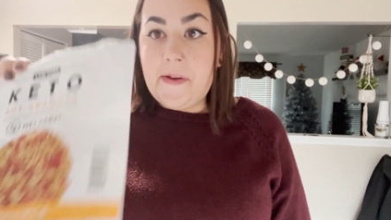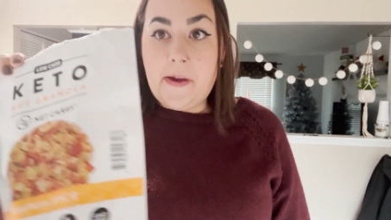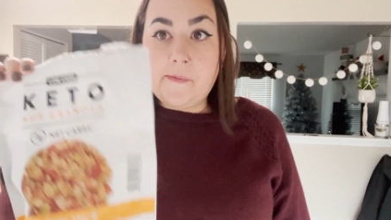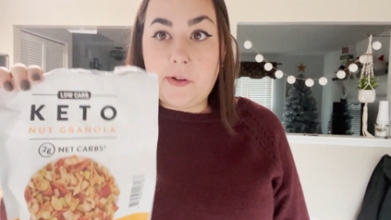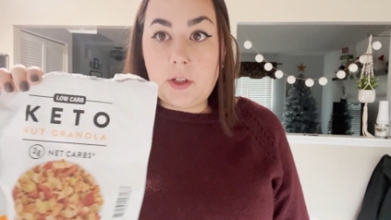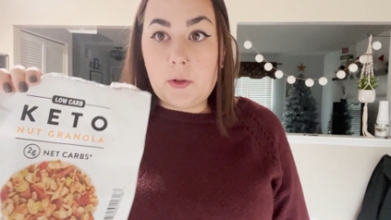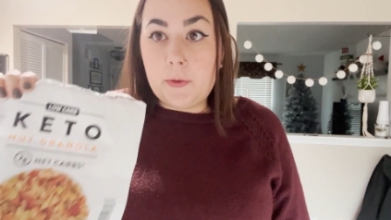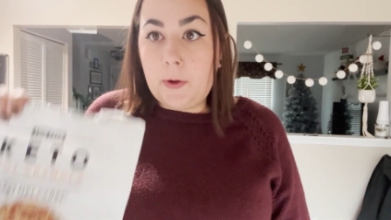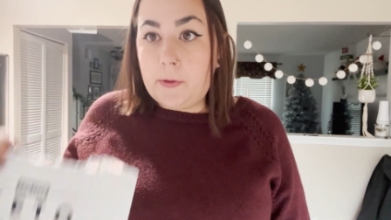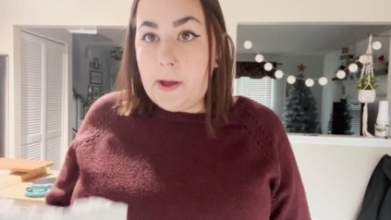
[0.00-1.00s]
handful of
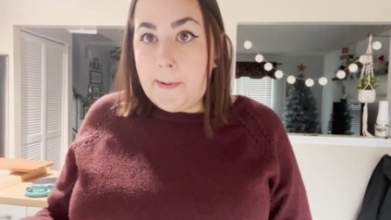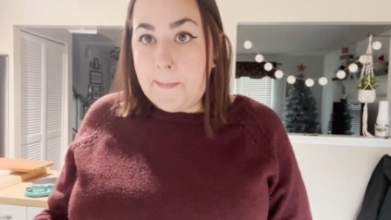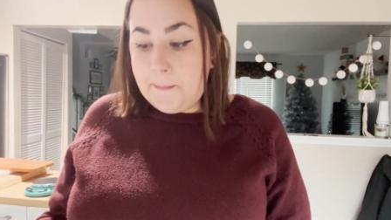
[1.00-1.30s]
granola.